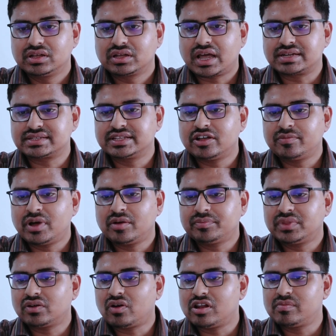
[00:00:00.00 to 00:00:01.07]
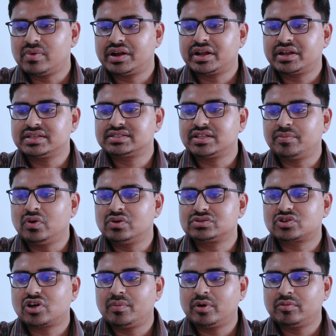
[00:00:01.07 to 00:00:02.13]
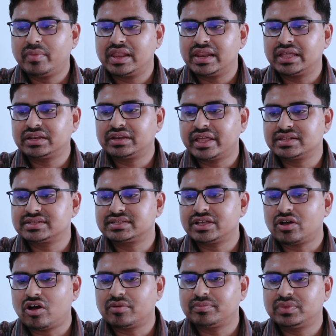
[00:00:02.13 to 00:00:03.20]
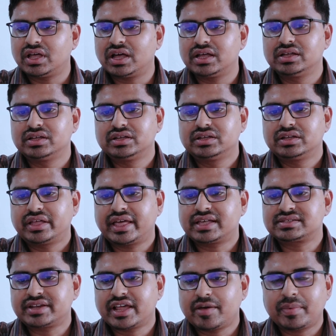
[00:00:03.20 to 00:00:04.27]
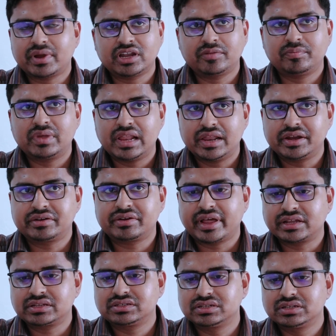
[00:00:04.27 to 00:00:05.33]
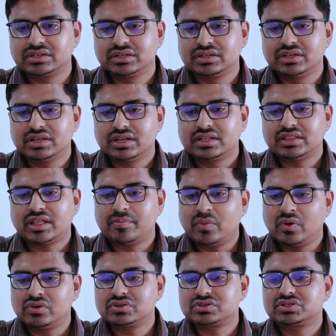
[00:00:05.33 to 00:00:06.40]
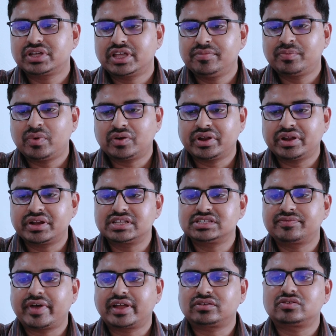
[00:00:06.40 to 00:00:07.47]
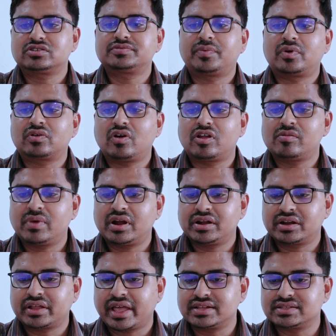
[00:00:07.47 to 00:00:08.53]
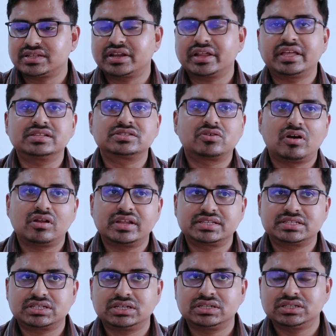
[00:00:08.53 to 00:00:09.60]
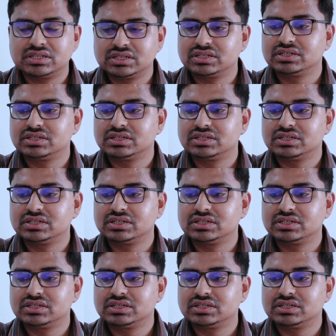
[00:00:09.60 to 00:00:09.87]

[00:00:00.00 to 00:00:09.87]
Carcinoma of the gallbladder is the most common malignancy of the extrahepatic biliary tract. The most important risk factors for gallbladder cancer is gallstone.